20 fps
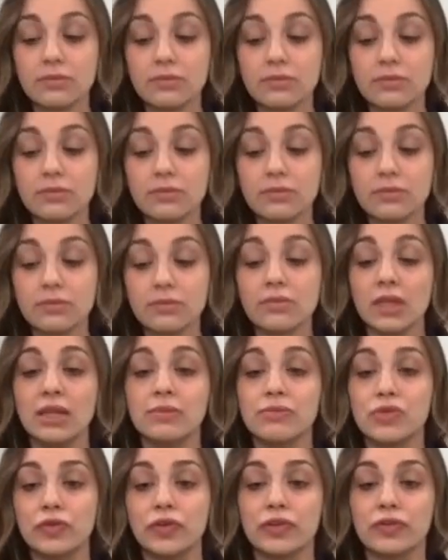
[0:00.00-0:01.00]
And moving
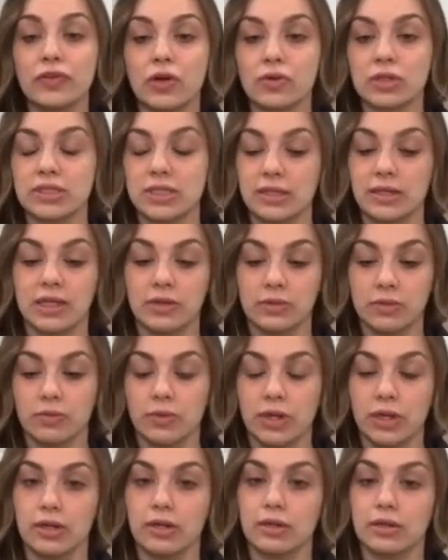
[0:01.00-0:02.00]
forward to like
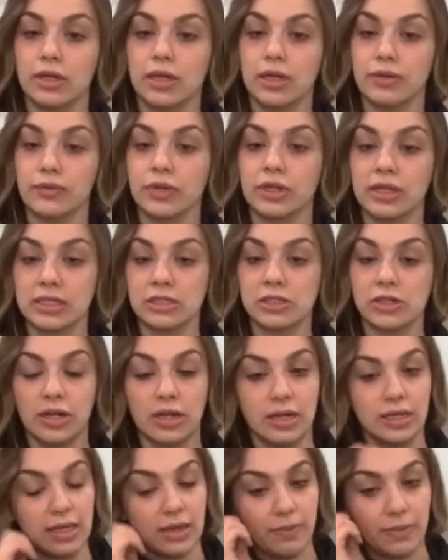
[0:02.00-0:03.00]
where it really started to
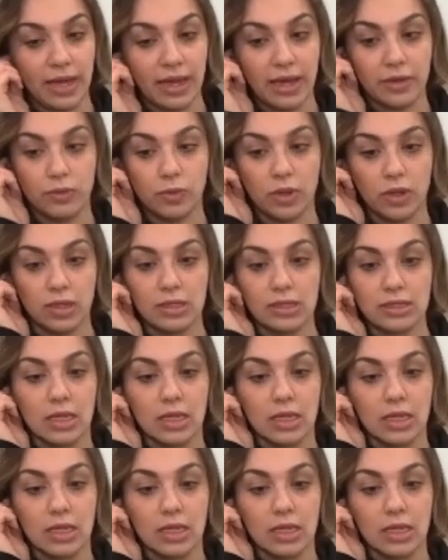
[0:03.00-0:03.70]
get bad was